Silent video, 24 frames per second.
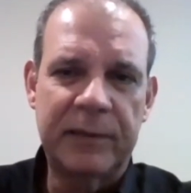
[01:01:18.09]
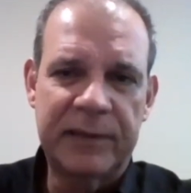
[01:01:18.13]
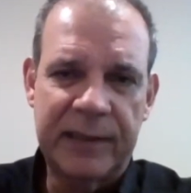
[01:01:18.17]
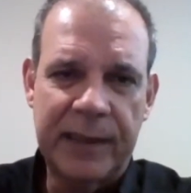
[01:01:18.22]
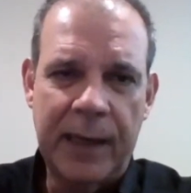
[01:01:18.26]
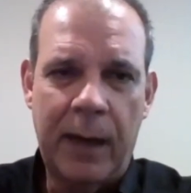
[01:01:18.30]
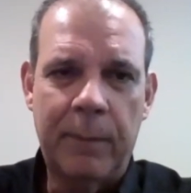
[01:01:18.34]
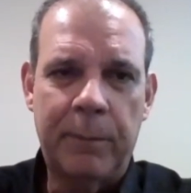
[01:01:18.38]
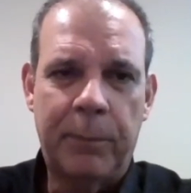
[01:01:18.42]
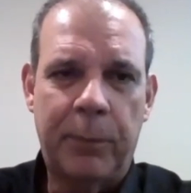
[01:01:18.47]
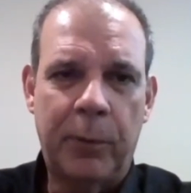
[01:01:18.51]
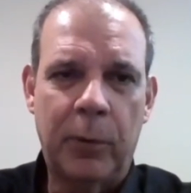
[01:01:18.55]

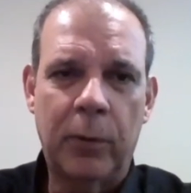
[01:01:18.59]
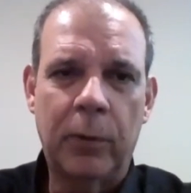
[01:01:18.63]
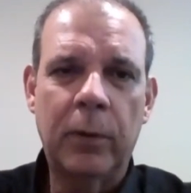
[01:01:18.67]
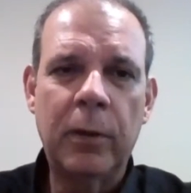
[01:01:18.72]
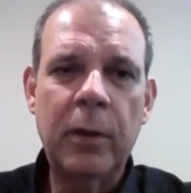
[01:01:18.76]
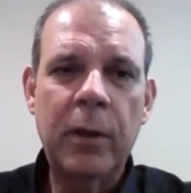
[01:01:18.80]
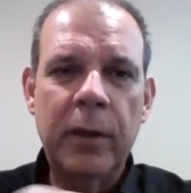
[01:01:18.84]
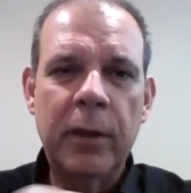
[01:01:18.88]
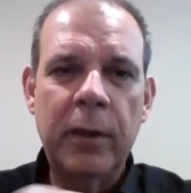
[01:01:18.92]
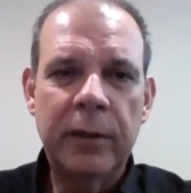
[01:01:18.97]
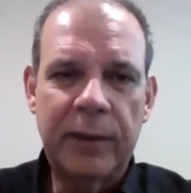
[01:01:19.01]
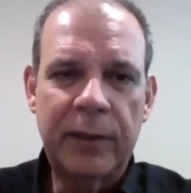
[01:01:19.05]
sample,
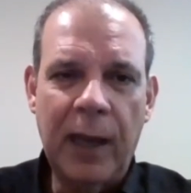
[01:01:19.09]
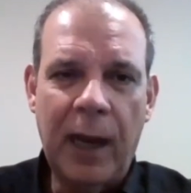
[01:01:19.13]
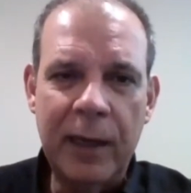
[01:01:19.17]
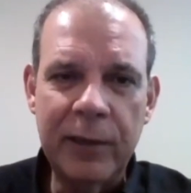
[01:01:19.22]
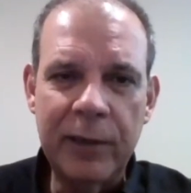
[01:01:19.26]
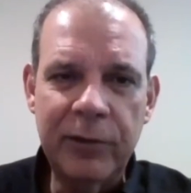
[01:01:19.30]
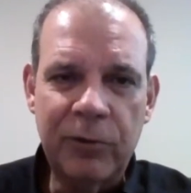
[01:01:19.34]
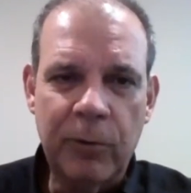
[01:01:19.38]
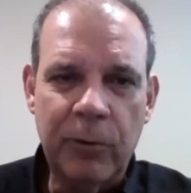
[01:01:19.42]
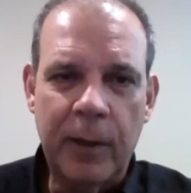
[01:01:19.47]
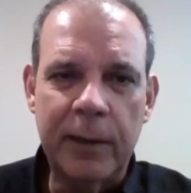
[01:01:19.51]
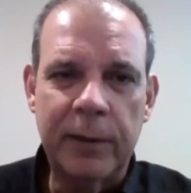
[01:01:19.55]

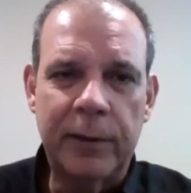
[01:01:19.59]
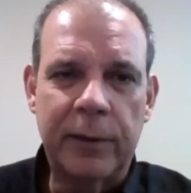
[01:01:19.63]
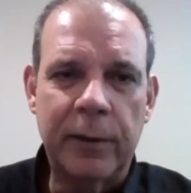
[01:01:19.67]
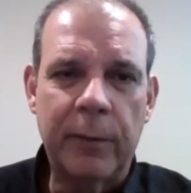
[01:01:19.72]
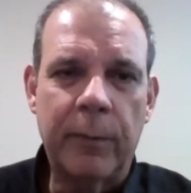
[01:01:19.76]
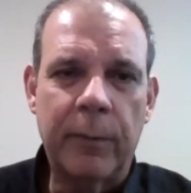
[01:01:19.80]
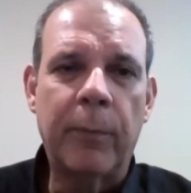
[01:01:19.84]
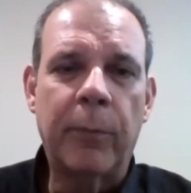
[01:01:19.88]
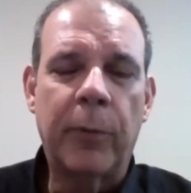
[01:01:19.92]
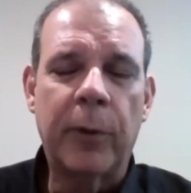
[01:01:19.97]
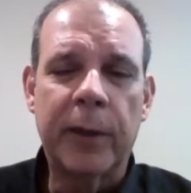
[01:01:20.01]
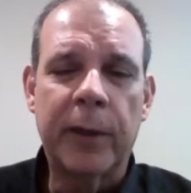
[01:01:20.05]
titrate
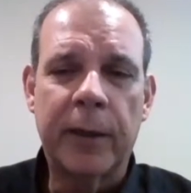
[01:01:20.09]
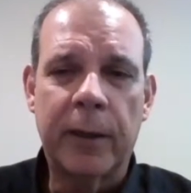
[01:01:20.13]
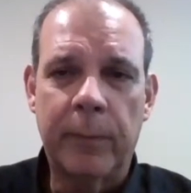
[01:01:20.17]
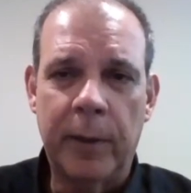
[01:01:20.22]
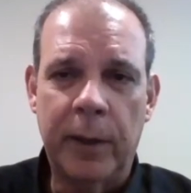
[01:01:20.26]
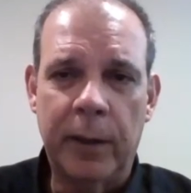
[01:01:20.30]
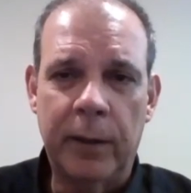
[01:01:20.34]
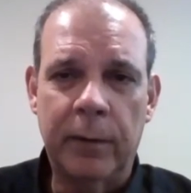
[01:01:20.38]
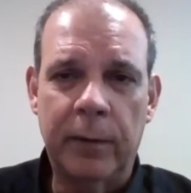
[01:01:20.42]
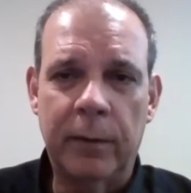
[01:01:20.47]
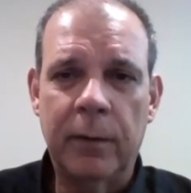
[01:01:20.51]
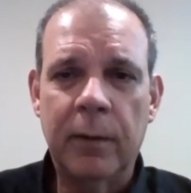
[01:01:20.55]
them, and bring
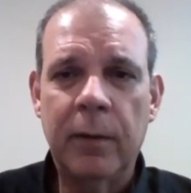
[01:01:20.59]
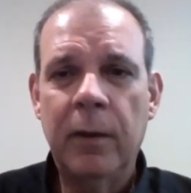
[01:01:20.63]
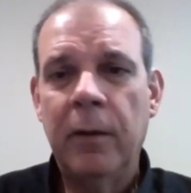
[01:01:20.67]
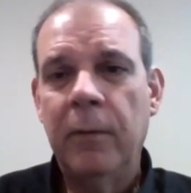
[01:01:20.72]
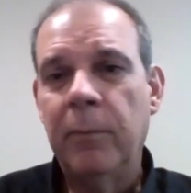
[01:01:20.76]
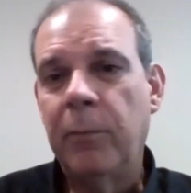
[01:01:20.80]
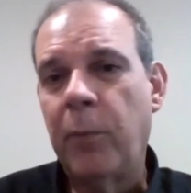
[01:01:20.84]
them in.